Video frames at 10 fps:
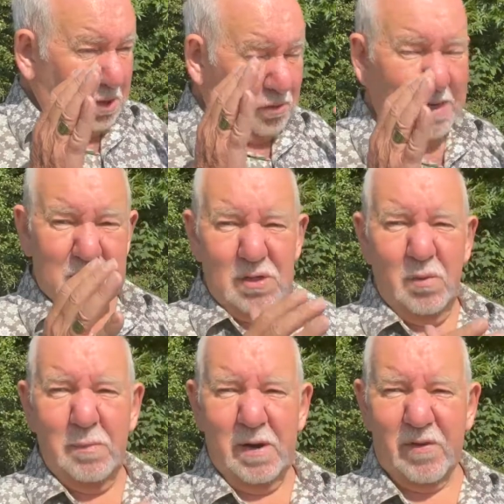gradually do
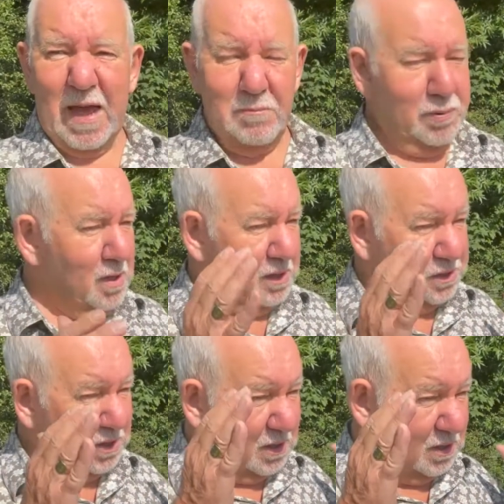a bit of Ken
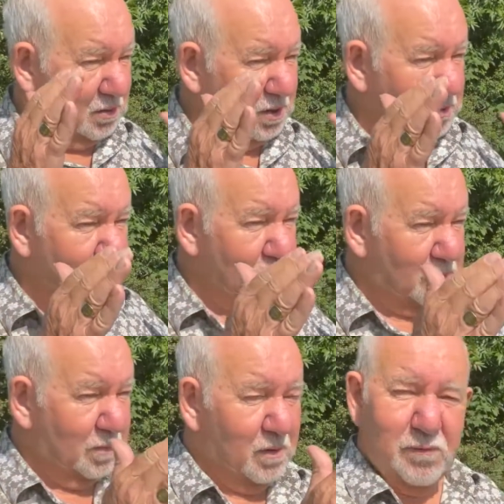Burns.
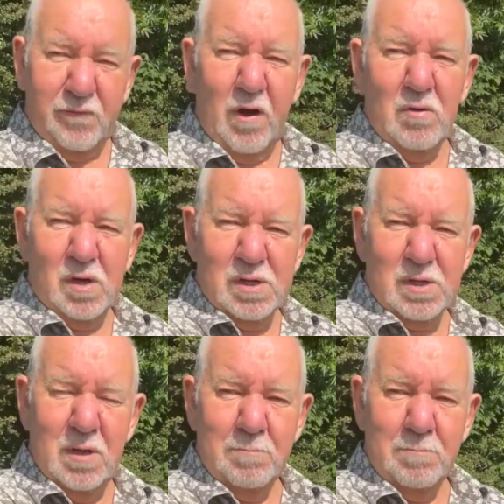You focus